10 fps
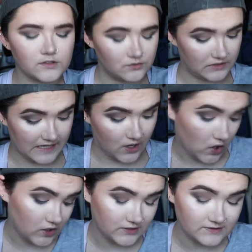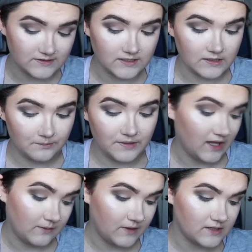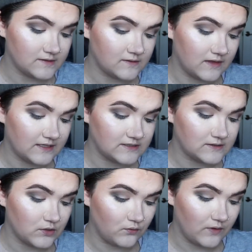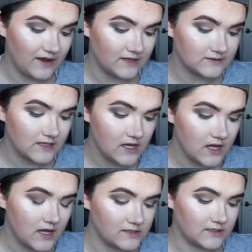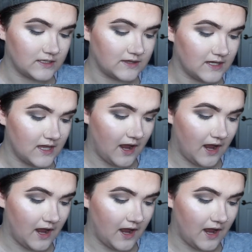do it that hard to see pigment, so that's great, unlike the